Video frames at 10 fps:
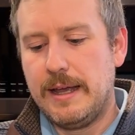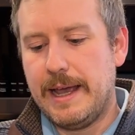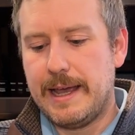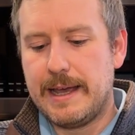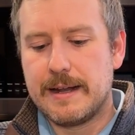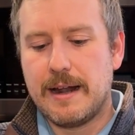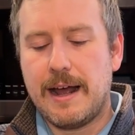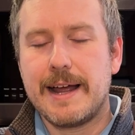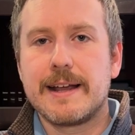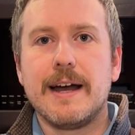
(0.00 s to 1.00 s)
And
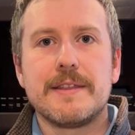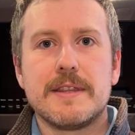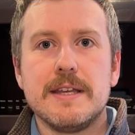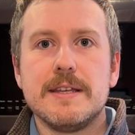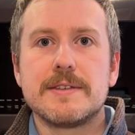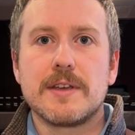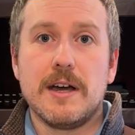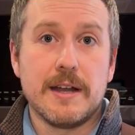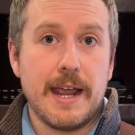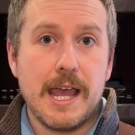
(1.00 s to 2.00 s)
I got these
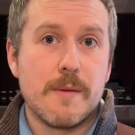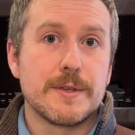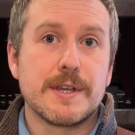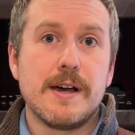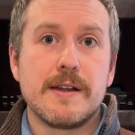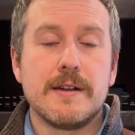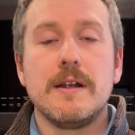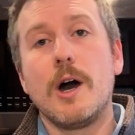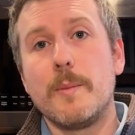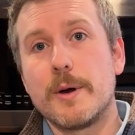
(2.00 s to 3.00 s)
on Amazon.
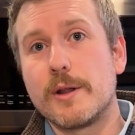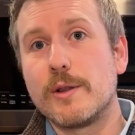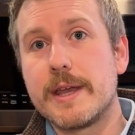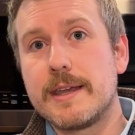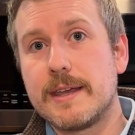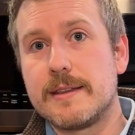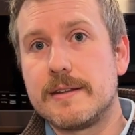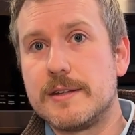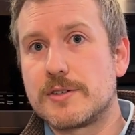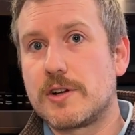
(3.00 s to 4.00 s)
I'll put a link in the
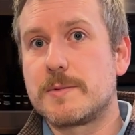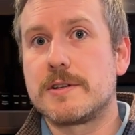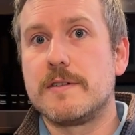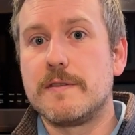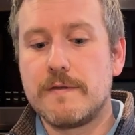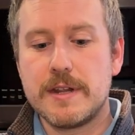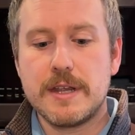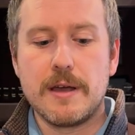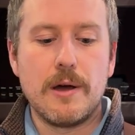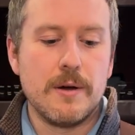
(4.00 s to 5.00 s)
description of the
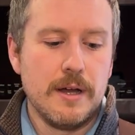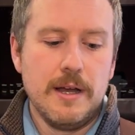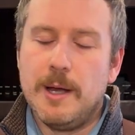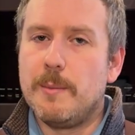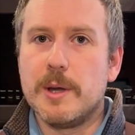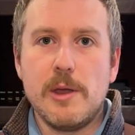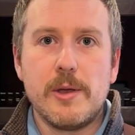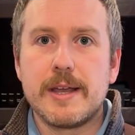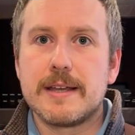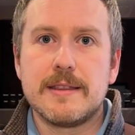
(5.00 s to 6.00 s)
video, but you
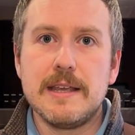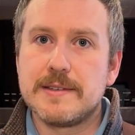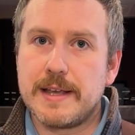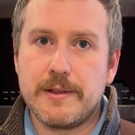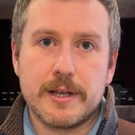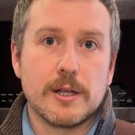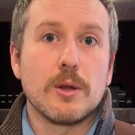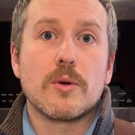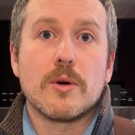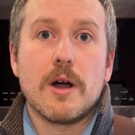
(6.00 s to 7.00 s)
can get these at like a
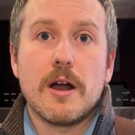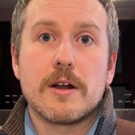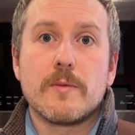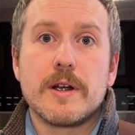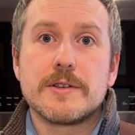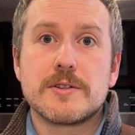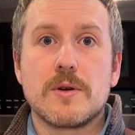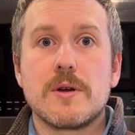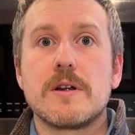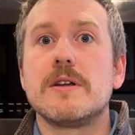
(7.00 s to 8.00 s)
local hardware
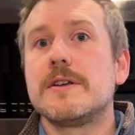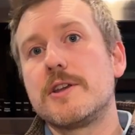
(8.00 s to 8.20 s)
store.